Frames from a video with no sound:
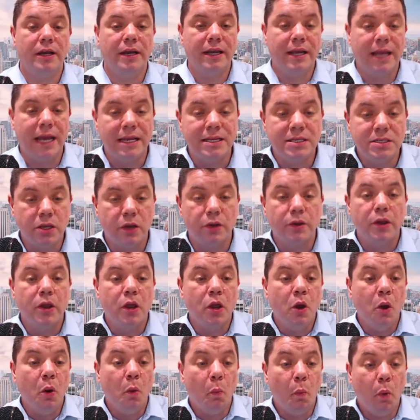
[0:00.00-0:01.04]
Okay, so
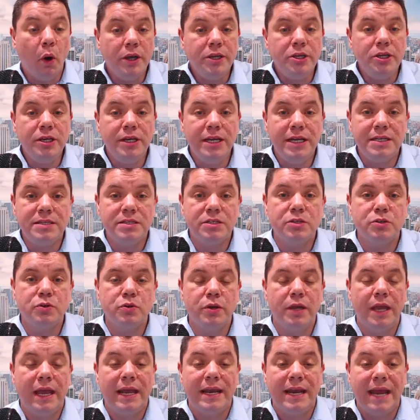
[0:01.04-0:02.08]
what you need to
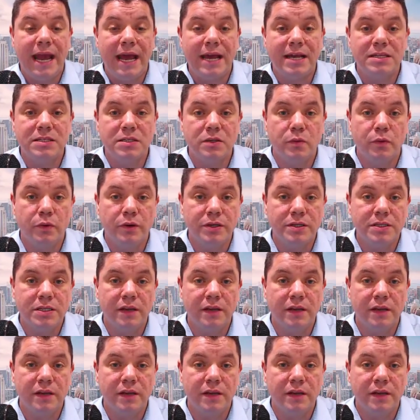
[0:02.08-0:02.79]
do and how does it work.